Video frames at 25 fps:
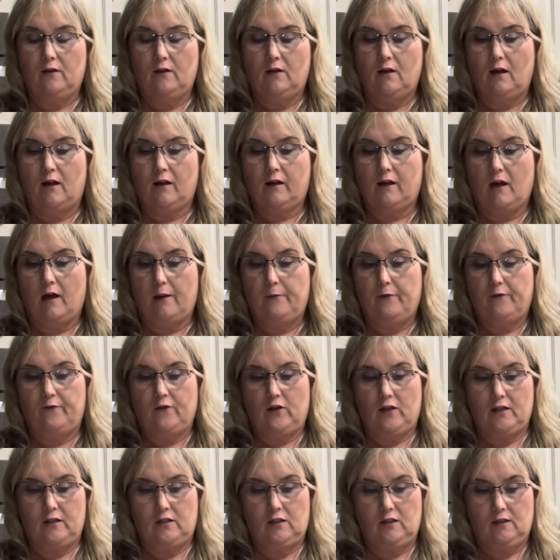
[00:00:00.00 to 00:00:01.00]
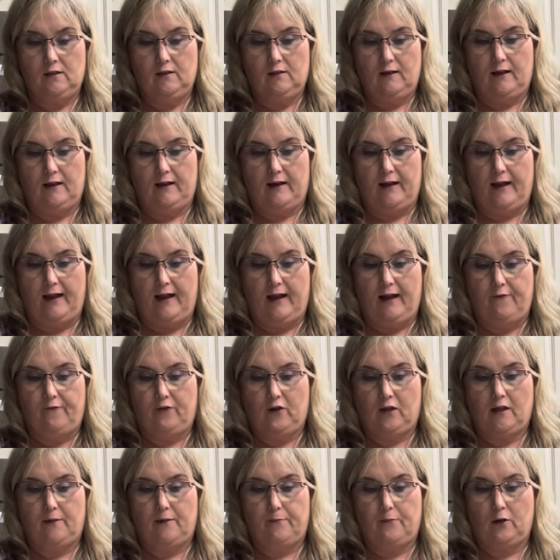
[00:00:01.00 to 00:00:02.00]
a cup of onion and a half a
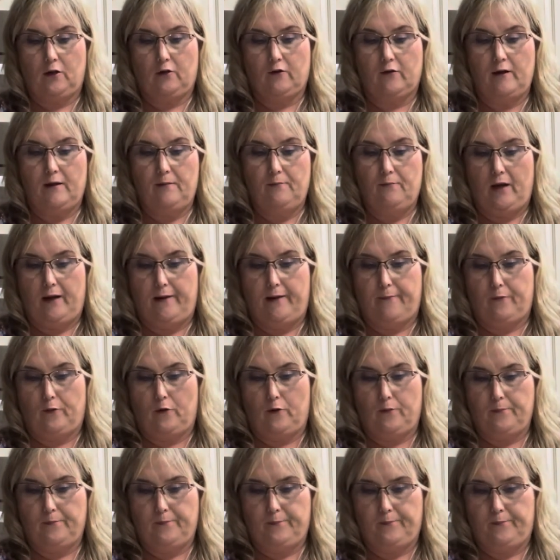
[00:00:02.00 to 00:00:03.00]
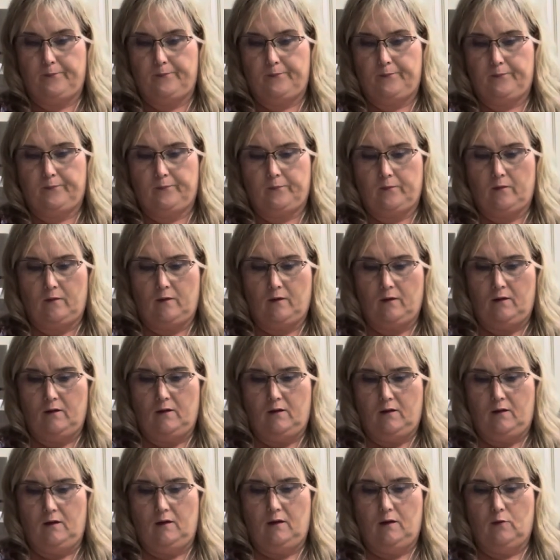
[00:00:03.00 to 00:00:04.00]
cup of green pepper.
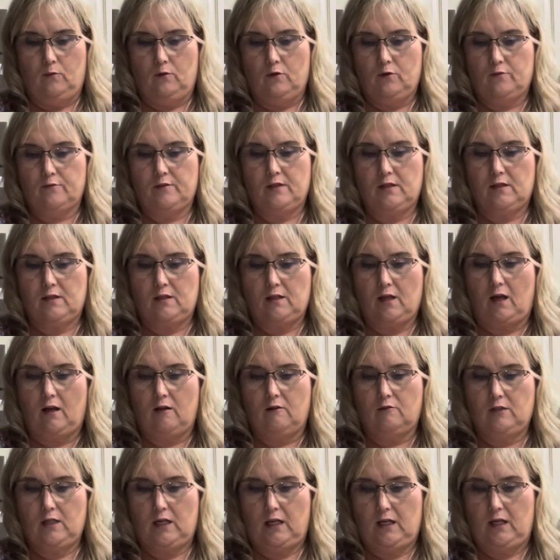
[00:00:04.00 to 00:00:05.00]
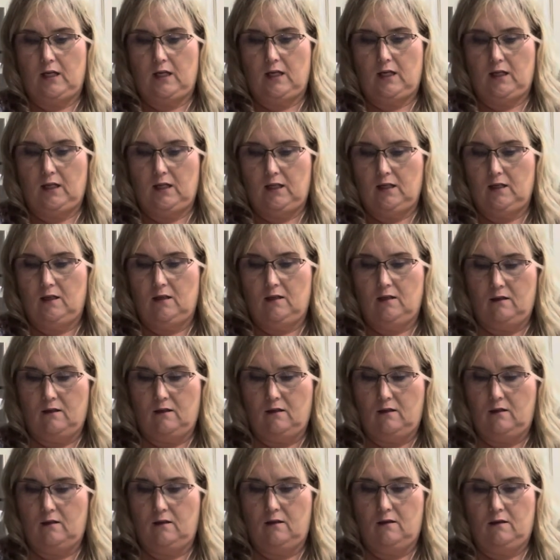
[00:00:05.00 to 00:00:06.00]
And we're going to saute
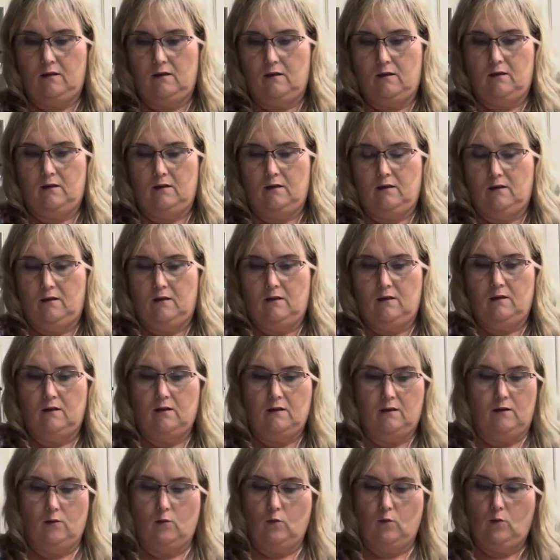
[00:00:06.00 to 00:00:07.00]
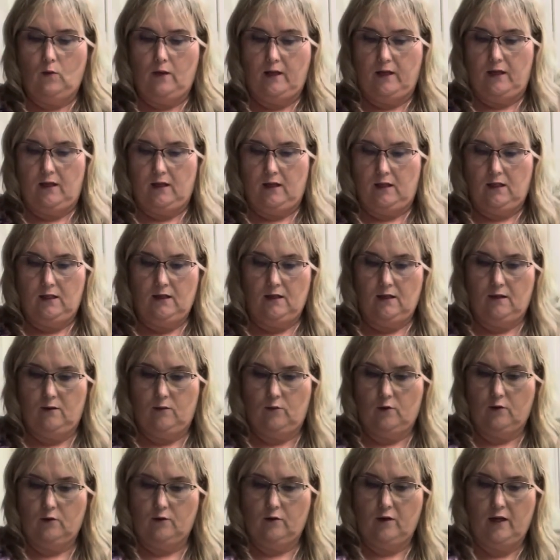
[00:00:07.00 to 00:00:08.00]
away.
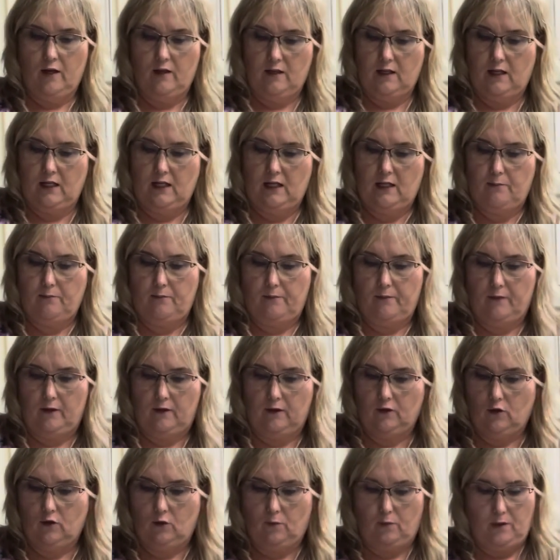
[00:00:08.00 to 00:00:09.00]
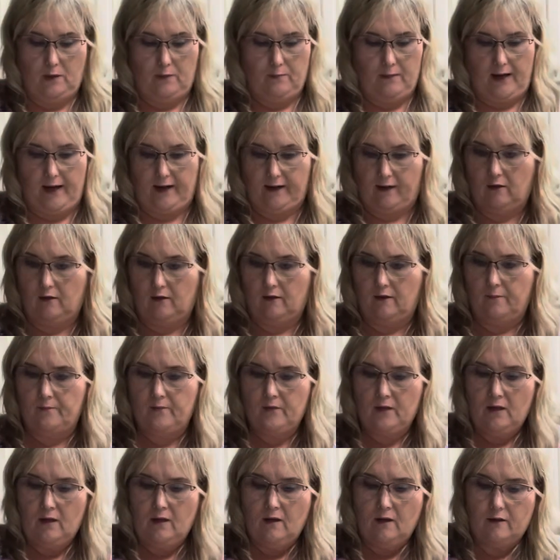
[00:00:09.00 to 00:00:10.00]
We're going to cut the heat a little bit back up.
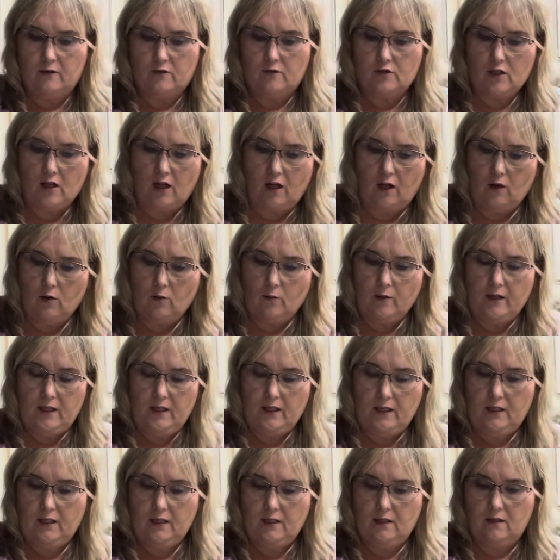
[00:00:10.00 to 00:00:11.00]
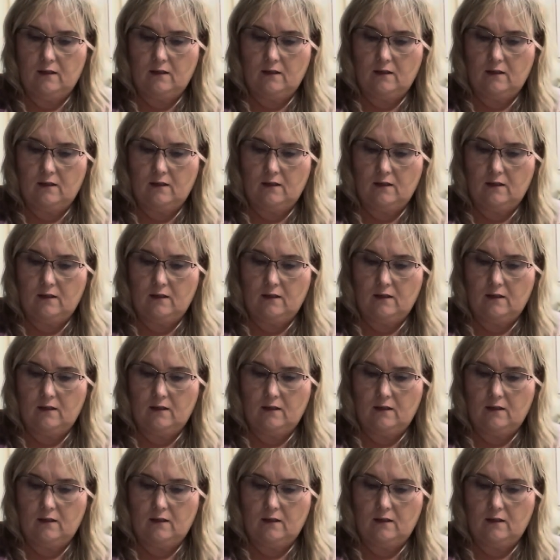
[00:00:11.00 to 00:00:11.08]
There's already